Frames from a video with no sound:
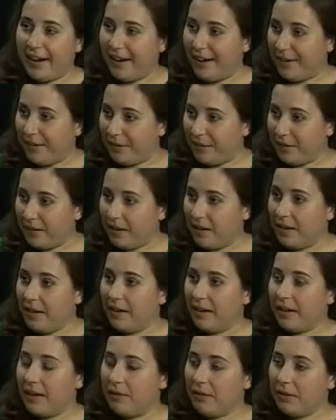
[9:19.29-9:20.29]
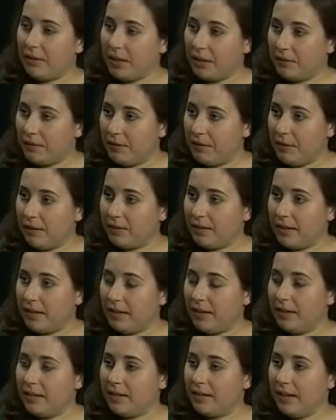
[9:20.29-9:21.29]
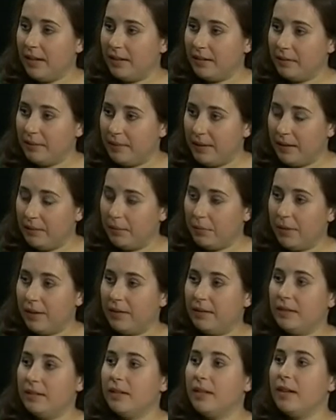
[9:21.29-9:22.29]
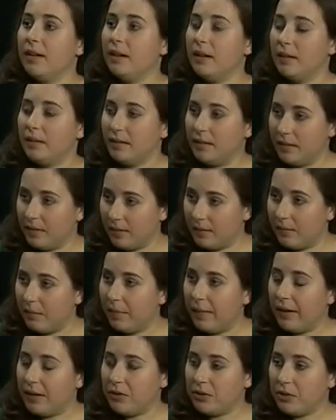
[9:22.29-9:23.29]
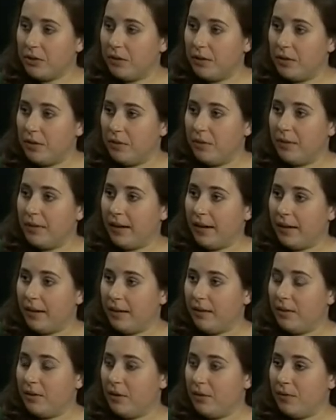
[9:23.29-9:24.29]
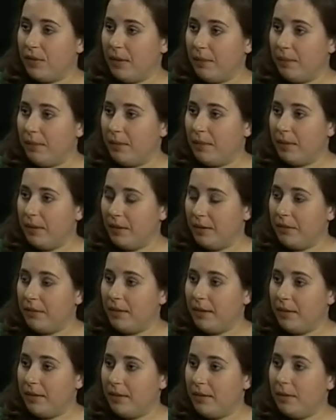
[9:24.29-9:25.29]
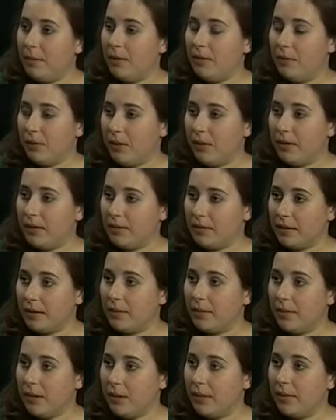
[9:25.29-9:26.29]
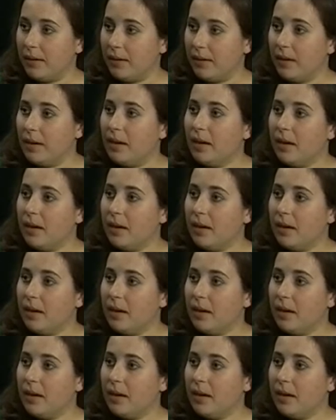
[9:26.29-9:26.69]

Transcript: out. Yeah. Give yourself a few seconds, take some deep breaths, make sure that you've got your feet underneath mm-hmm. you before you start going.